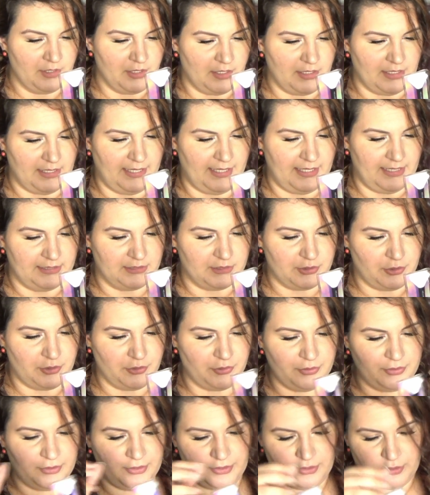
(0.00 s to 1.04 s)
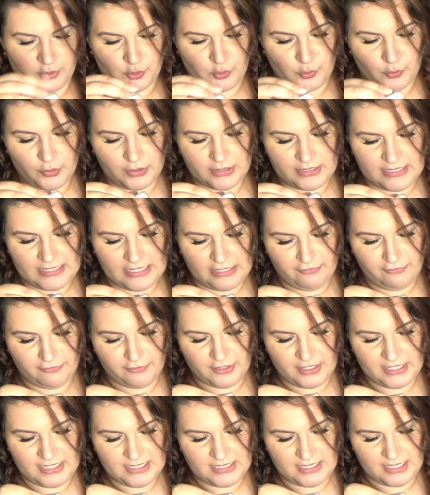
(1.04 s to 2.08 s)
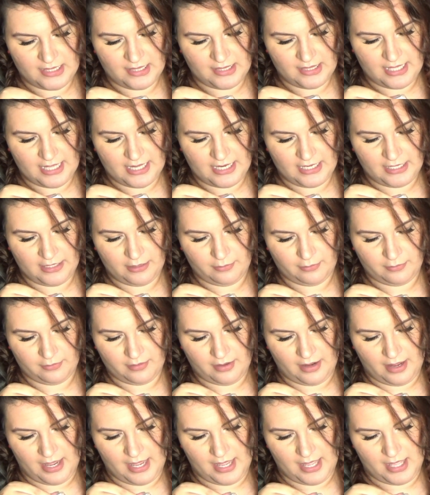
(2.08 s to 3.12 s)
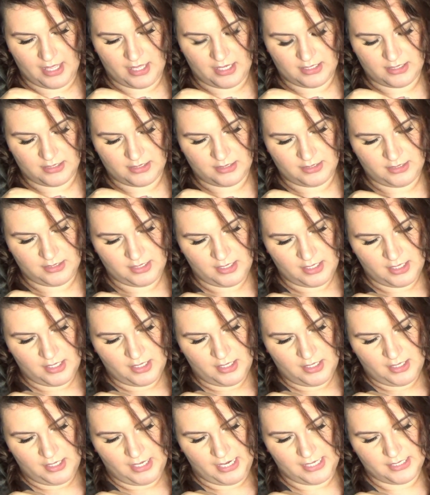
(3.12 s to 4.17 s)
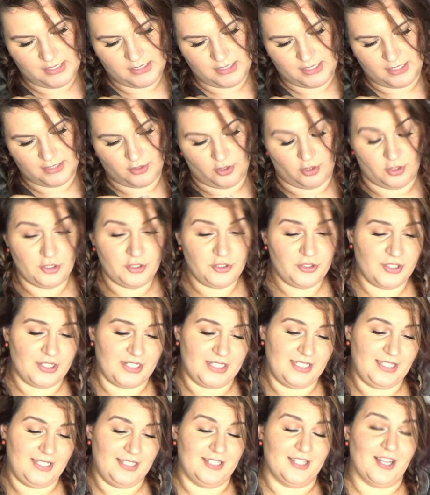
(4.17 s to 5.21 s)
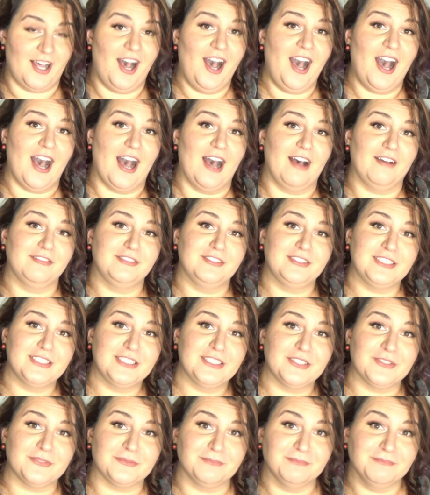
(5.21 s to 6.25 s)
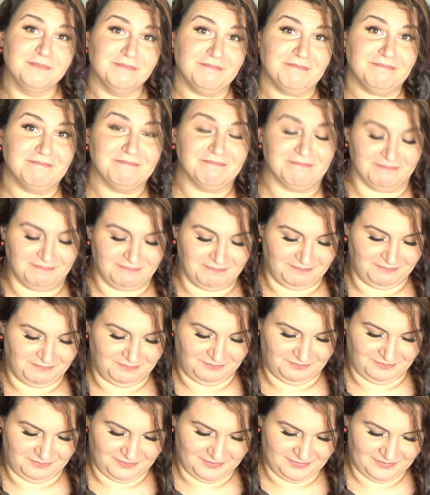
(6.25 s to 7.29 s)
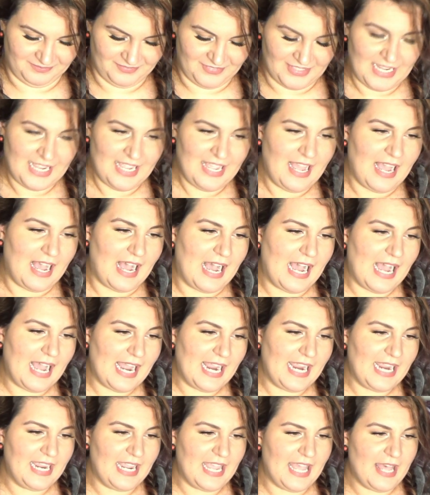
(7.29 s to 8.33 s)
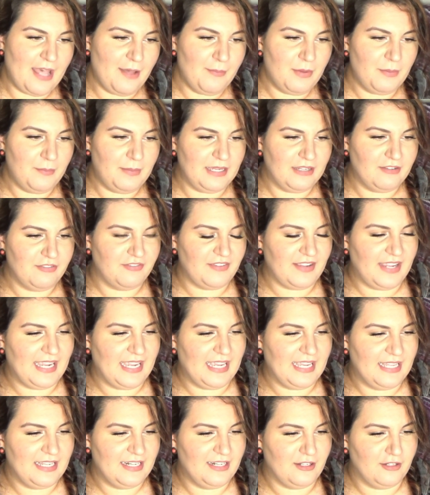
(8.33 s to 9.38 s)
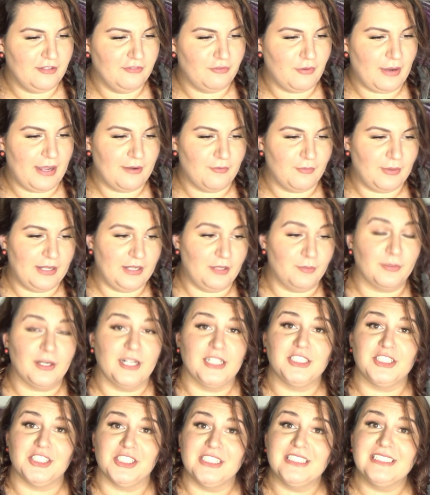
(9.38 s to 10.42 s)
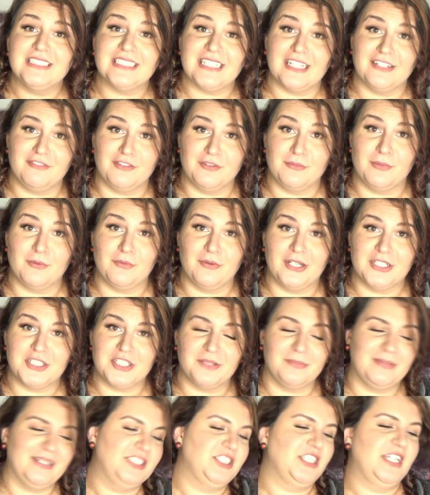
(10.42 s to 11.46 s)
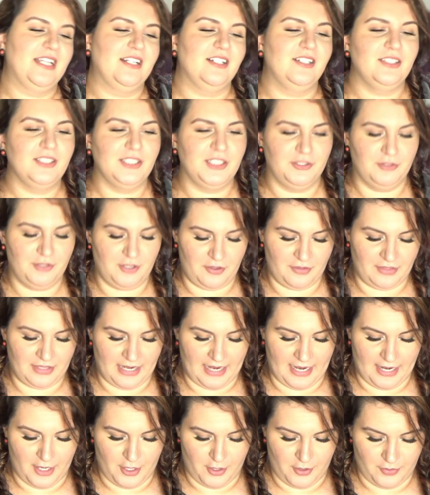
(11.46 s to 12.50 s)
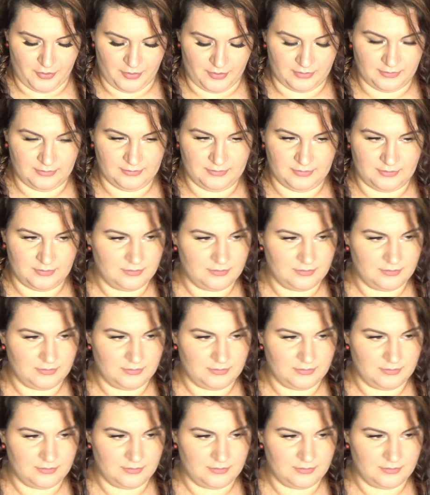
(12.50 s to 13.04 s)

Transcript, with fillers: It is cru cruelty-free synthetic and it says ultra soft. Mm. I am a big fan of Wet n Wild brushes. If you've been watching my channel, you know that I own